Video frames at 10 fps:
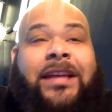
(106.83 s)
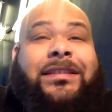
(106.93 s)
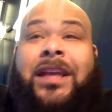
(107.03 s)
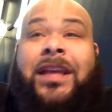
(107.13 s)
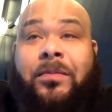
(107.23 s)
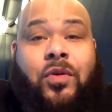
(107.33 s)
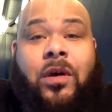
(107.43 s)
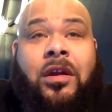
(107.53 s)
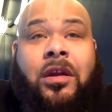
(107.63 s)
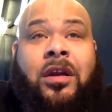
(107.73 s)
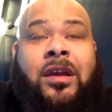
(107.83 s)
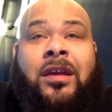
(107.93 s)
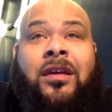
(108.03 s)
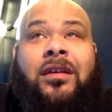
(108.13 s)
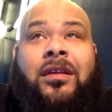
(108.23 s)
stepdaughter,
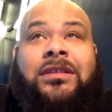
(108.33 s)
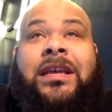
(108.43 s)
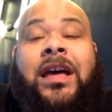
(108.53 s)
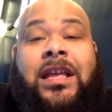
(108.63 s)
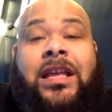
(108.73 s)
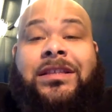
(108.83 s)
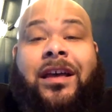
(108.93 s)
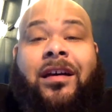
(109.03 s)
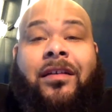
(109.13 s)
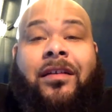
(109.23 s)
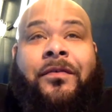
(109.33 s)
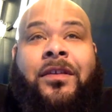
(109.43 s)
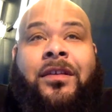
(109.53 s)
tons of